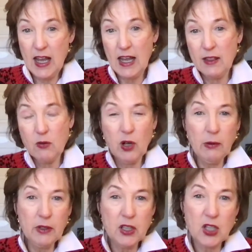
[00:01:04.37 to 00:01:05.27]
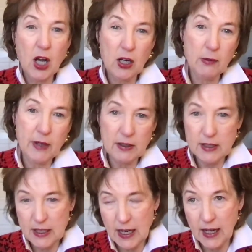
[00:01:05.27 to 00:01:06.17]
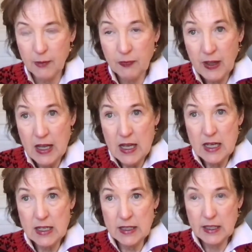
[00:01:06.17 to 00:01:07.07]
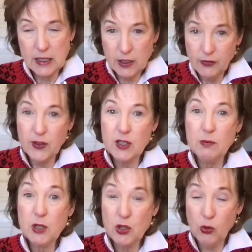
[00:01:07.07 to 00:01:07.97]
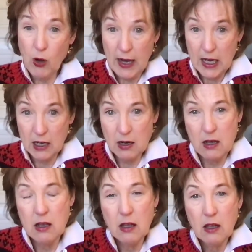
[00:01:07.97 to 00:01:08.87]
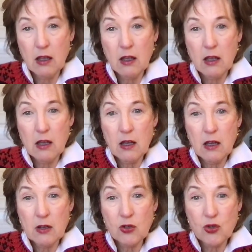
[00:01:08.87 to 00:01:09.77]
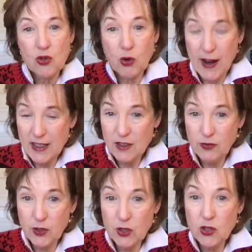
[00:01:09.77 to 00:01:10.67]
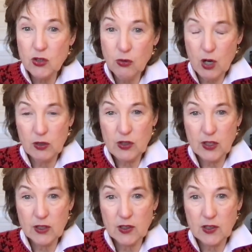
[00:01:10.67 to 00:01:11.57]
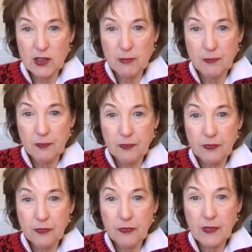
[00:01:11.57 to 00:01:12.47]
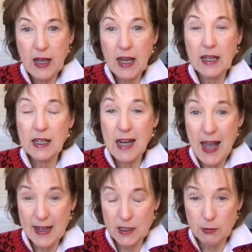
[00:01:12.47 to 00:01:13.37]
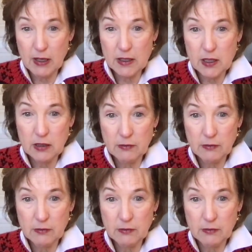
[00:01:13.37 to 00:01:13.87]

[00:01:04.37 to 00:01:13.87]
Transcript: And the one I'm going to talk about today is the difference between transference neurosis and enactment.